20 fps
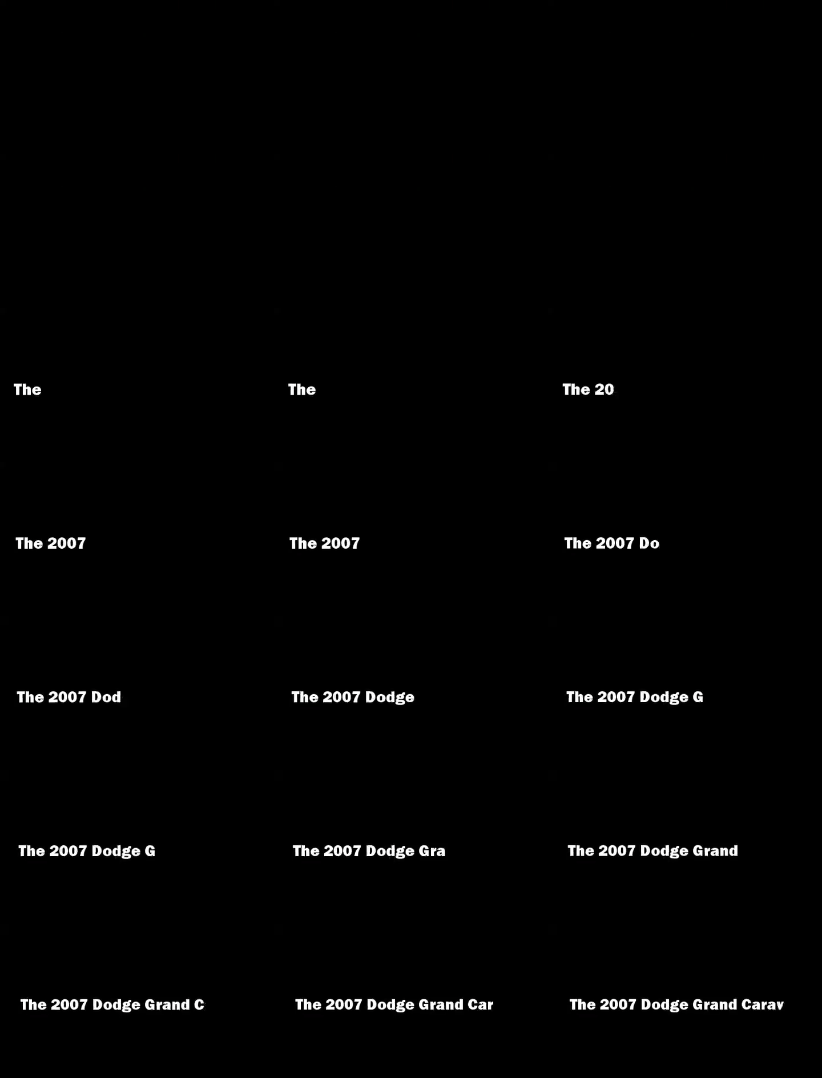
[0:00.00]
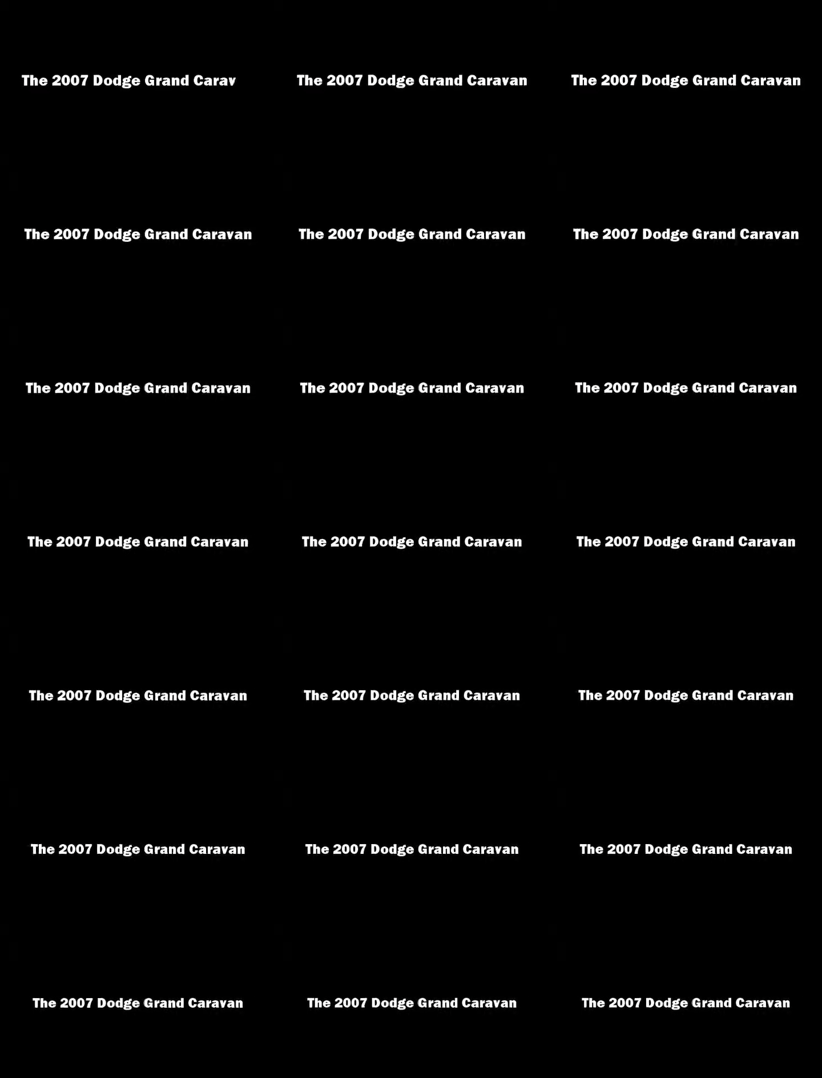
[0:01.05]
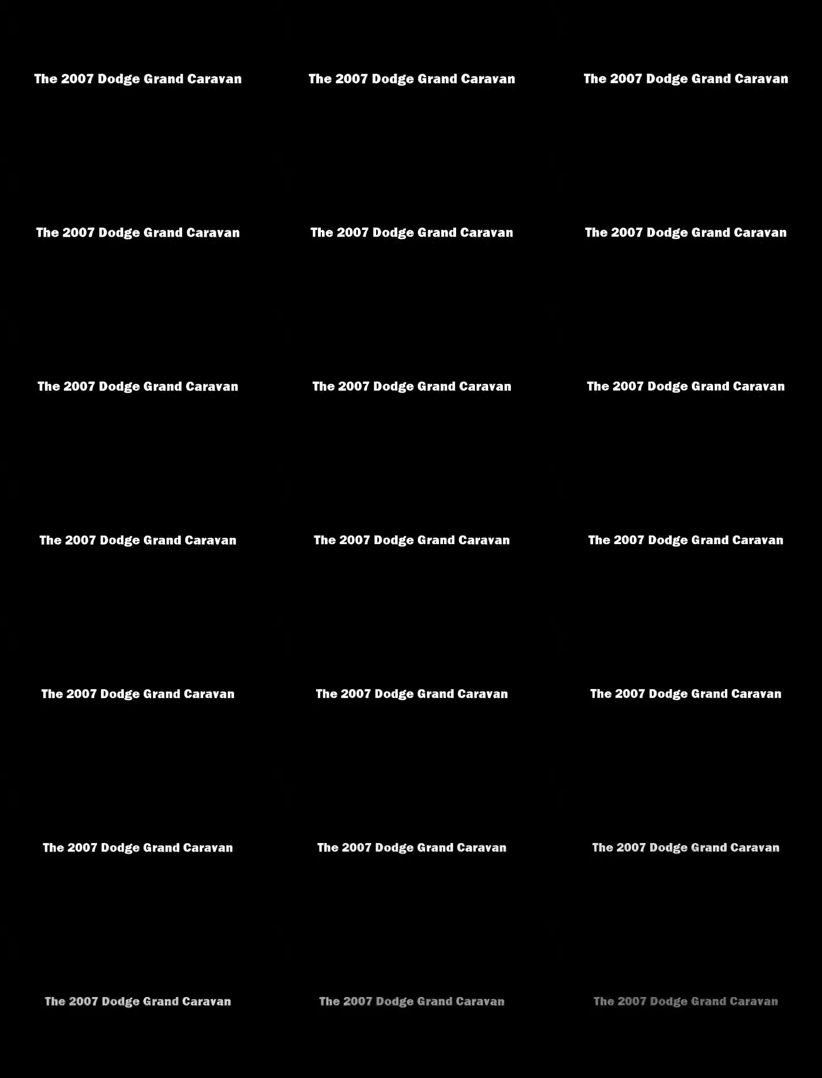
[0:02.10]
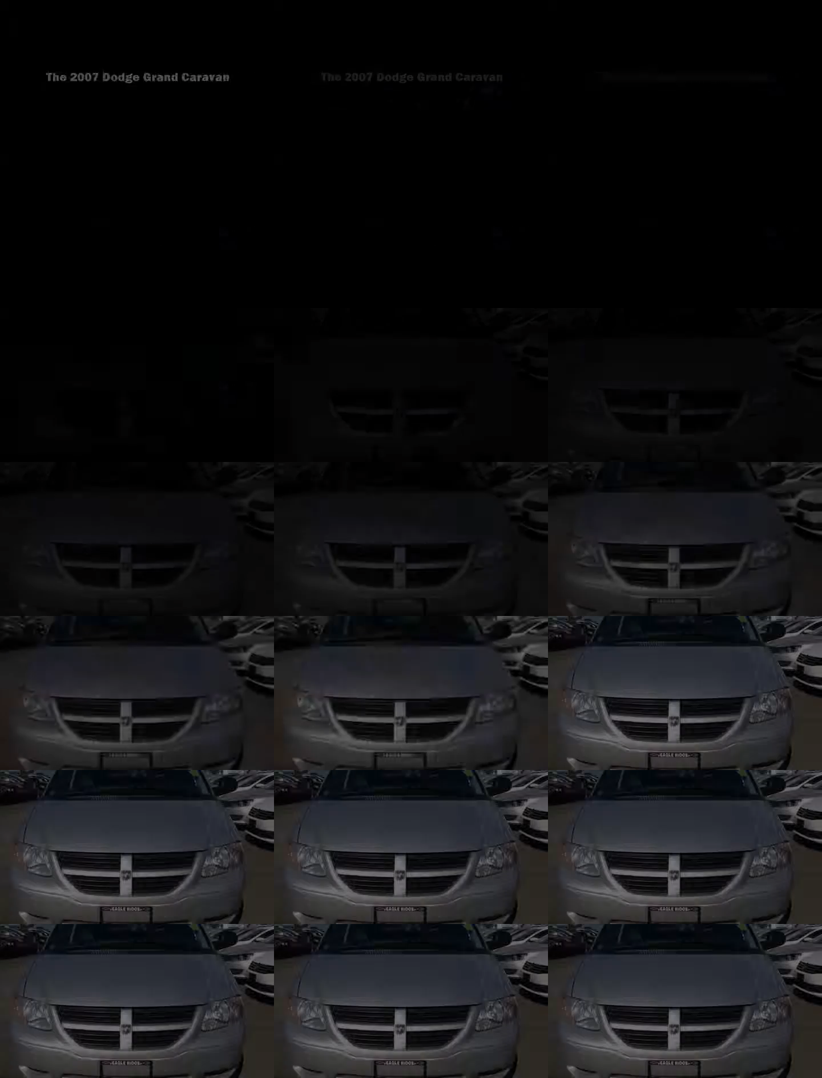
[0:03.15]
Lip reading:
No face is visible, so there are no lips to read.